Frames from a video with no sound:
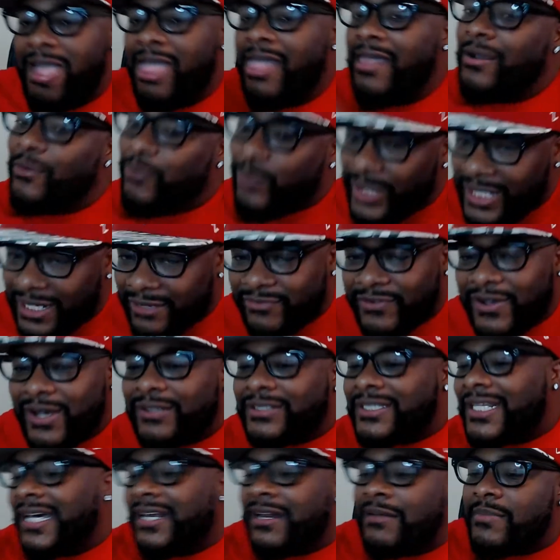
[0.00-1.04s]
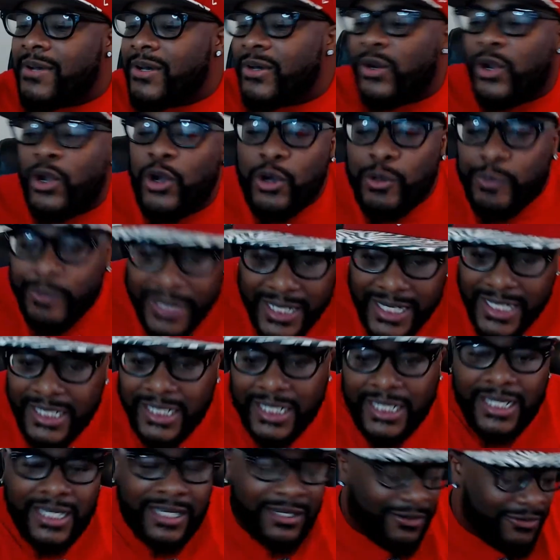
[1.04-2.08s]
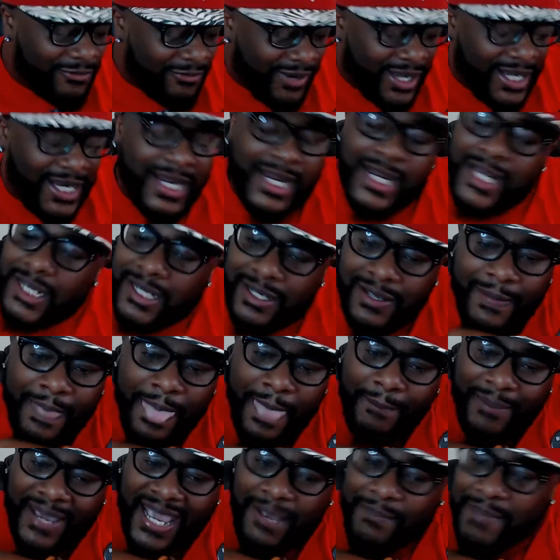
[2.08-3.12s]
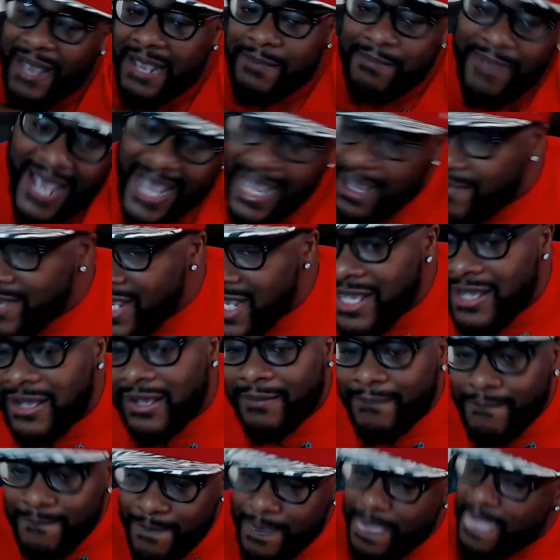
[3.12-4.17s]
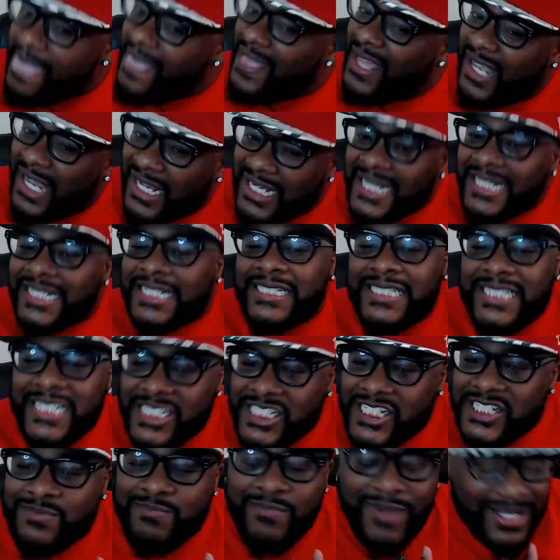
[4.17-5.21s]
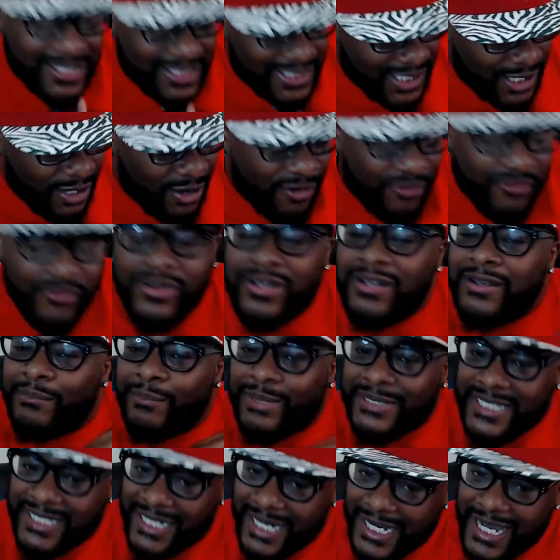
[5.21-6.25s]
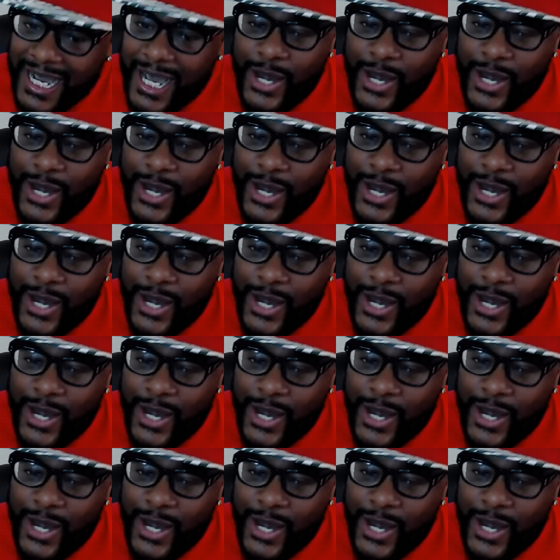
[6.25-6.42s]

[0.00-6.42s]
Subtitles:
when I found out about old buddy ready to bang me up, I kind of distanced myself. But then I kind